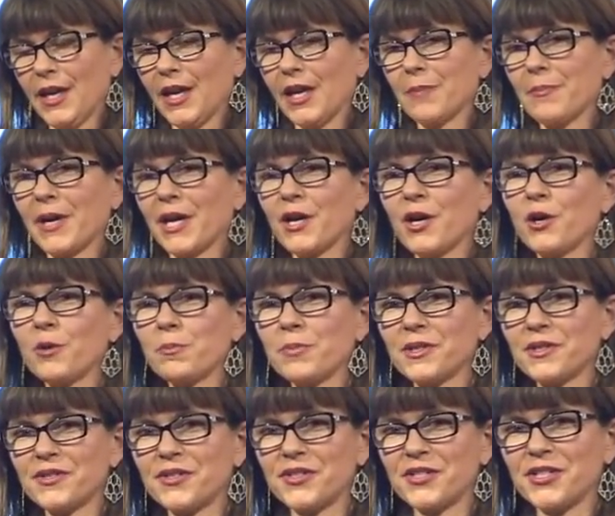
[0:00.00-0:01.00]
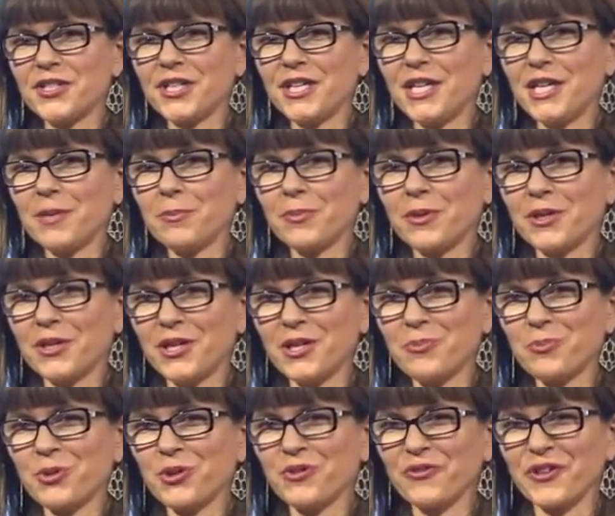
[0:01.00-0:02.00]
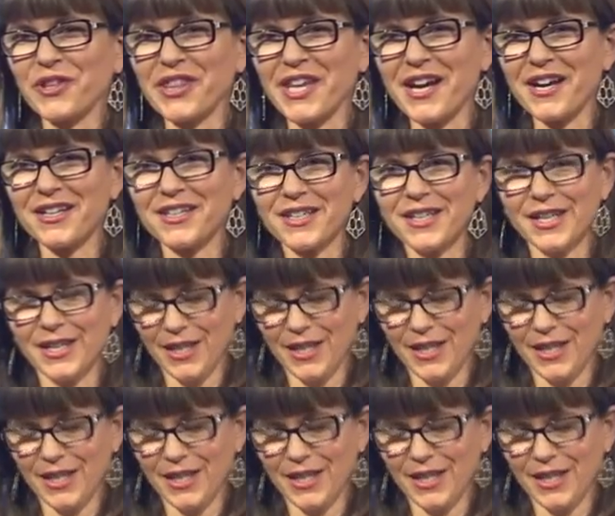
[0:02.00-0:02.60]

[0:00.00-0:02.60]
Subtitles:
And my hope is to keep improving that.